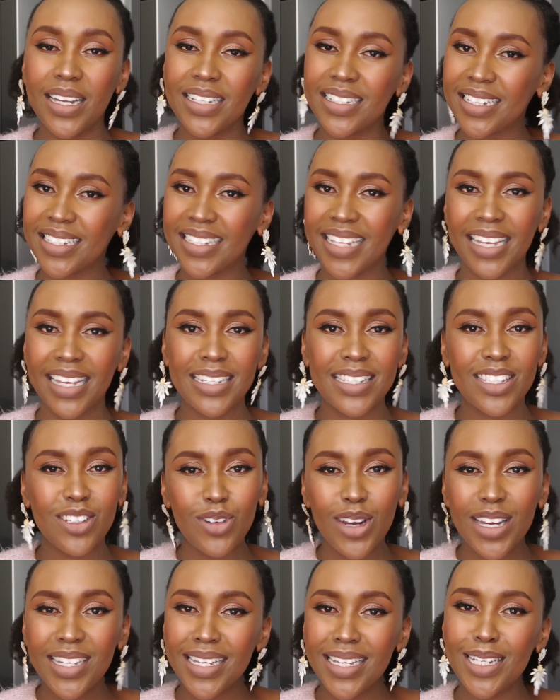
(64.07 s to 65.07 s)
let's just get
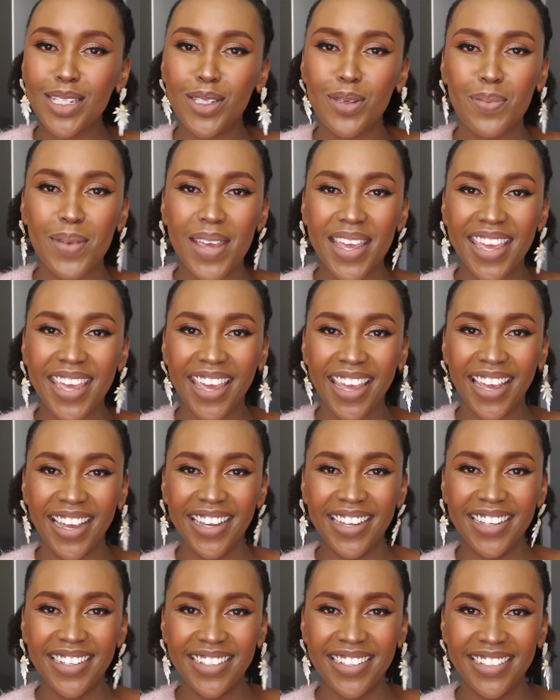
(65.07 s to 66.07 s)
straight into baking.
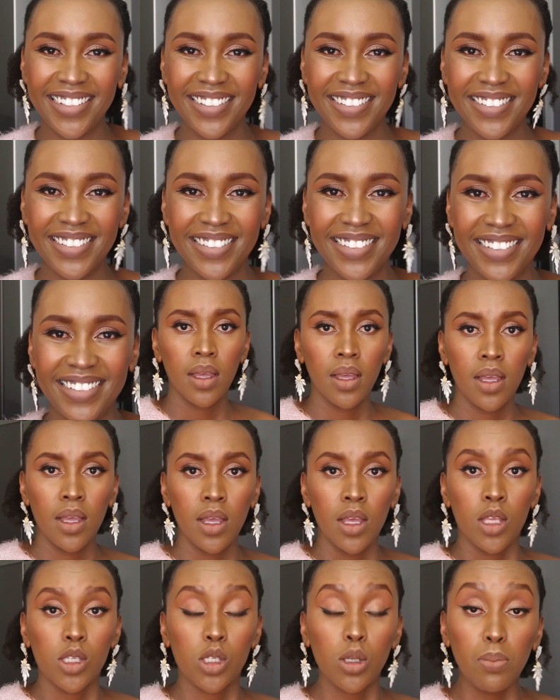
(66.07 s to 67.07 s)

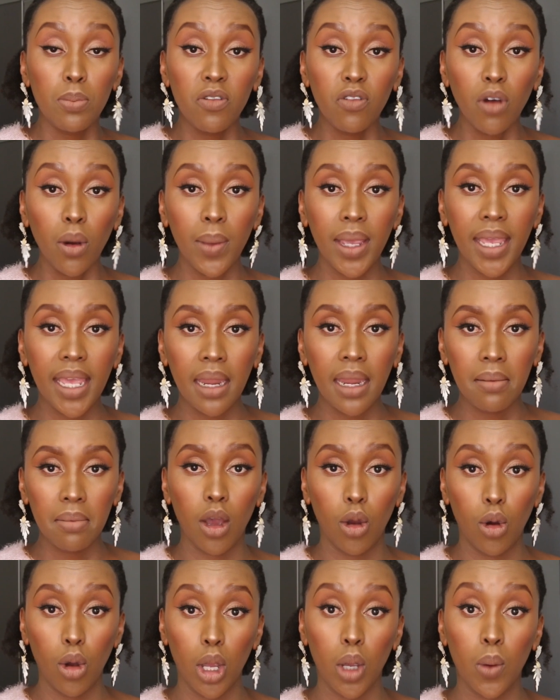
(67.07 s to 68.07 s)
So before we get
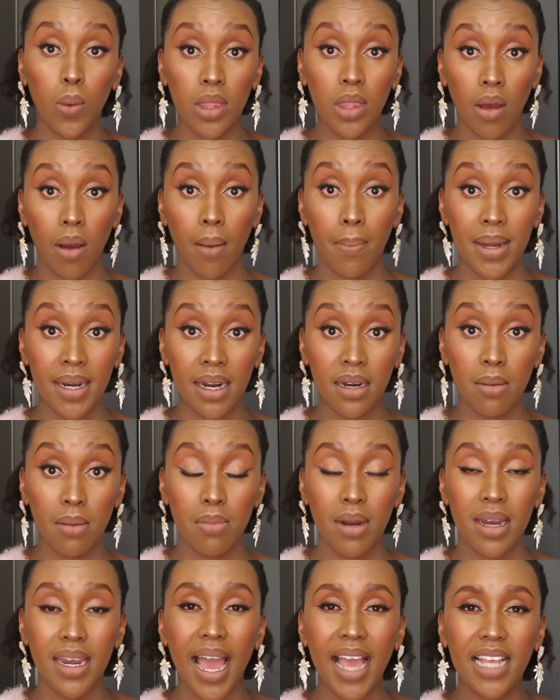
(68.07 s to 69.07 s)
going with our banana
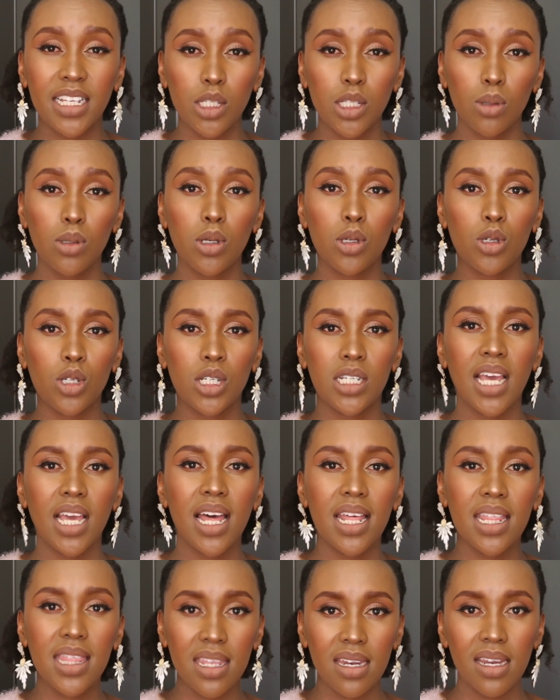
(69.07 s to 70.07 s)
bread, I just wanted to
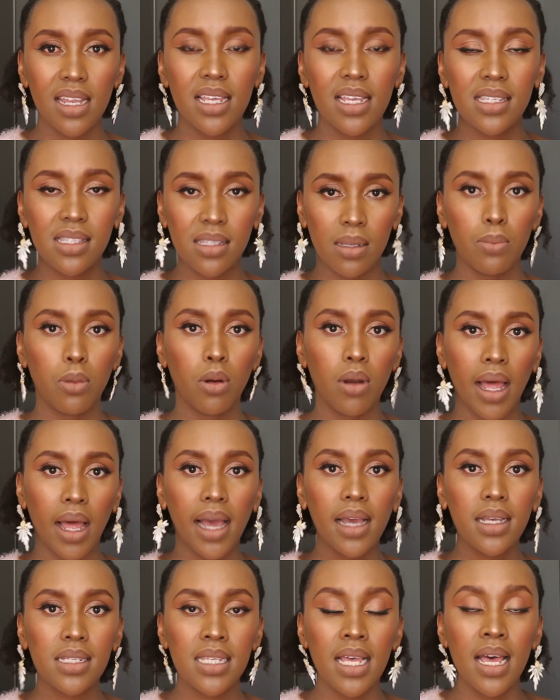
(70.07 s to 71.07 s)
share 3 simple
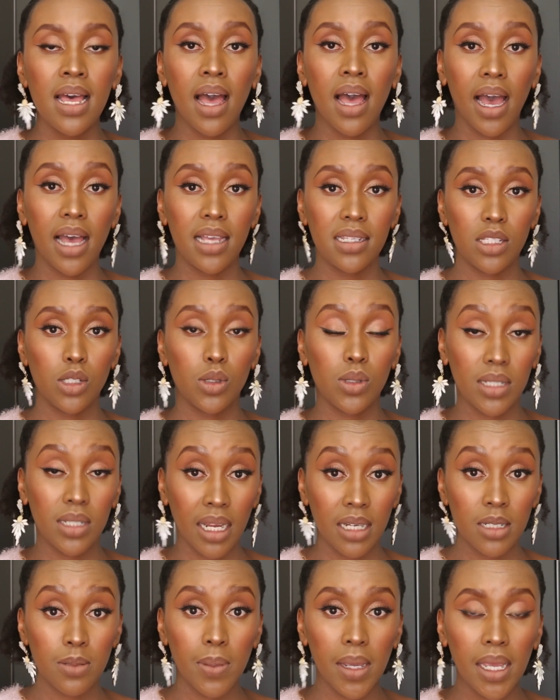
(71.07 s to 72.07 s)
hacks as you
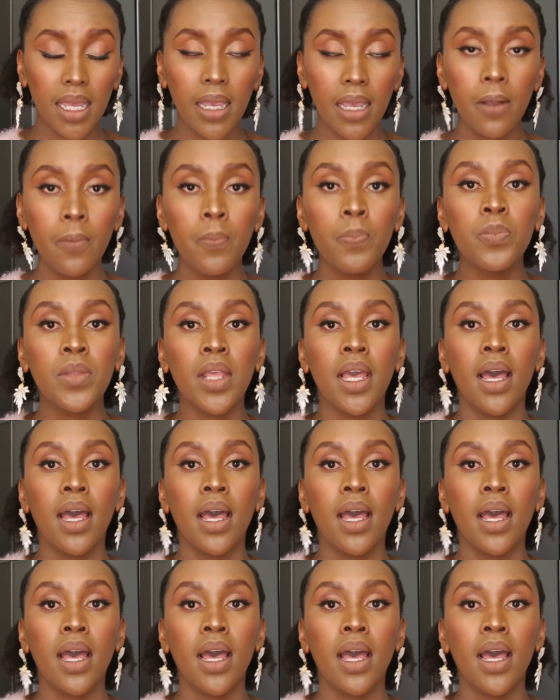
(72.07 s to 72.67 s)
start baking.